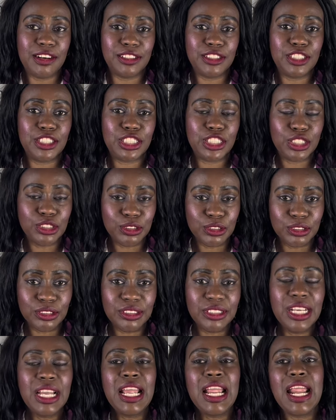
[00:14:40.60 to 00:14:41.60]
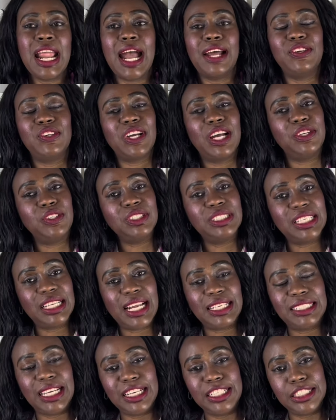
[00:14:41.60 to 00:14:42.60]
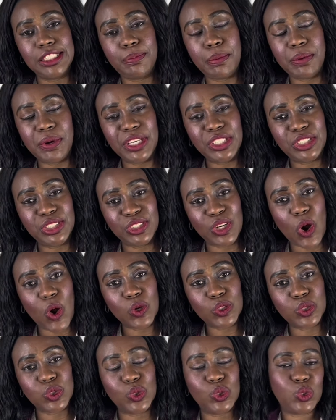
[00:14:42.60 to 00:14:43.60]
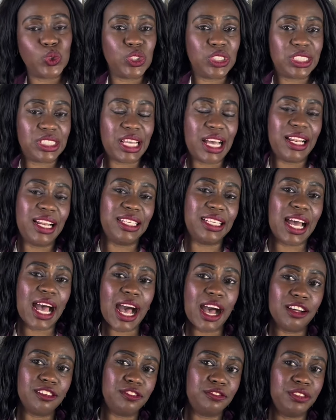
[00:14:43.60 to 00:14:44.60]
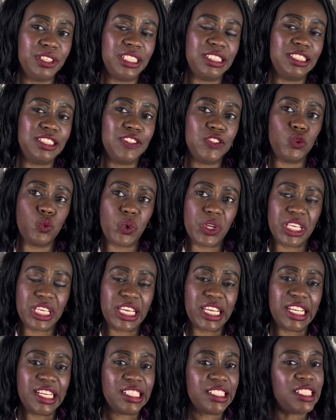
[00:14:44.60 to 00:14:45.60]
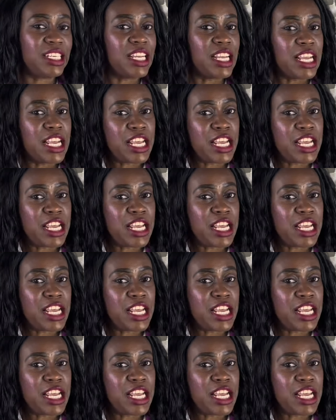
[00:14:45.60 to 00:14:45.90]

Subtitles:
soon, and you can use that as an inspiration also to style an outfit this weekend.